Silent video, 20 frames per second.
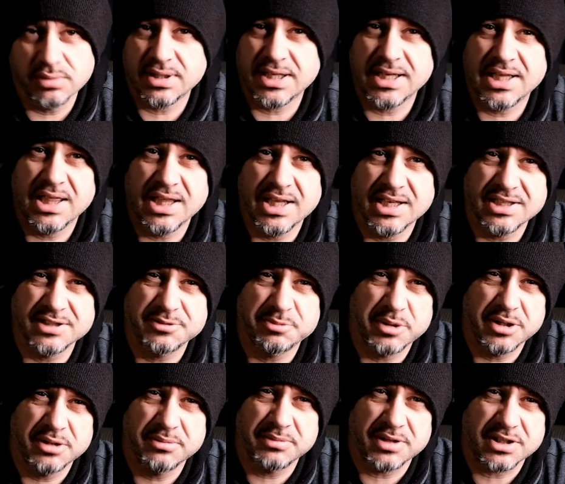I think is
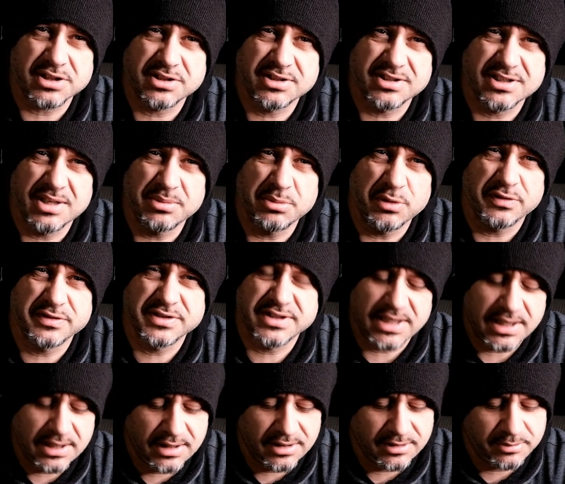pretty much the same of
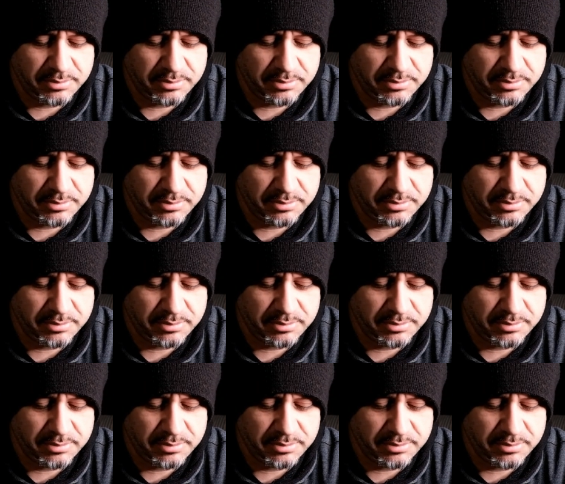Stellar,